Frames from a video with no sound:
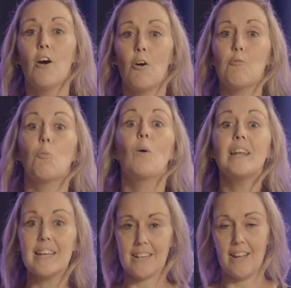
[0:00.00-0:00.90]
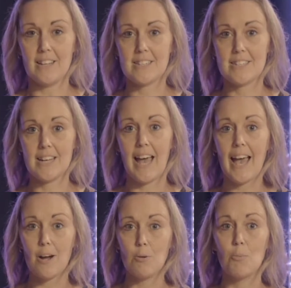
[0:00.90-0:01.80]
of willingness to
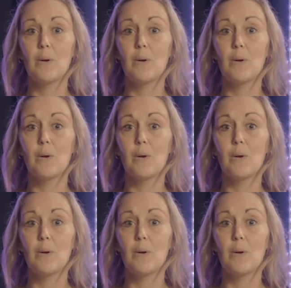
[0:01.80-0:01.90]
help,